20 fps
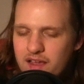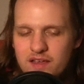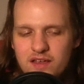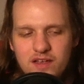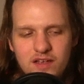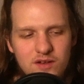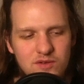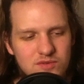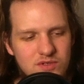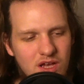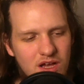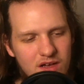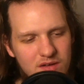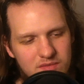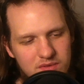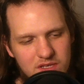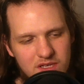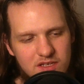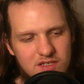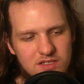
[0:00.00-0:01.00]
here's
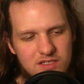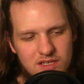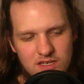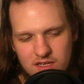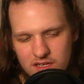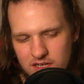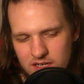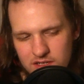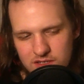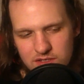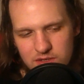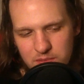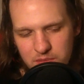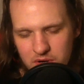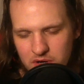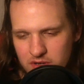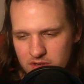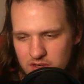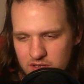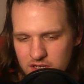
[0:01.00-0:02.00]
something
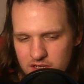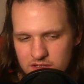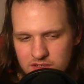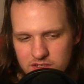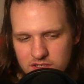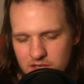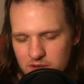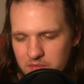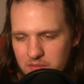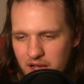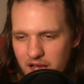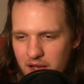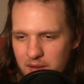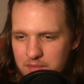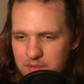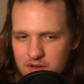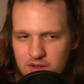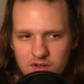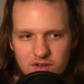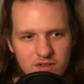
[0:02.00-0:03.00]
that
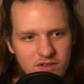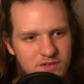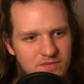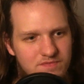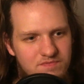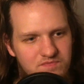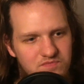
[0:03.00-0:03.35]
happened earlier.